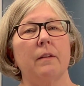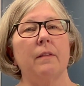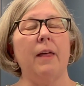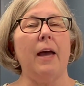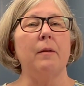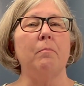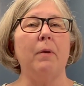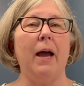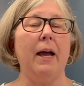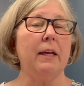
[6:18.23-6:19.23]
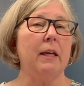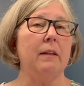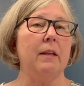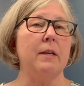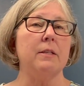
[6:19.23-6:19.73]
that in packing
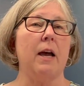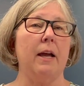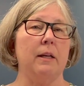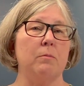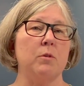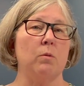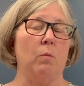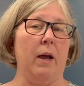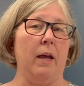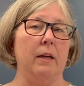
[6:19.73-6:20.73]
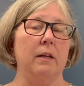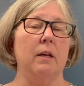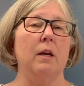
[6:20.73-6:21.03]
these items away,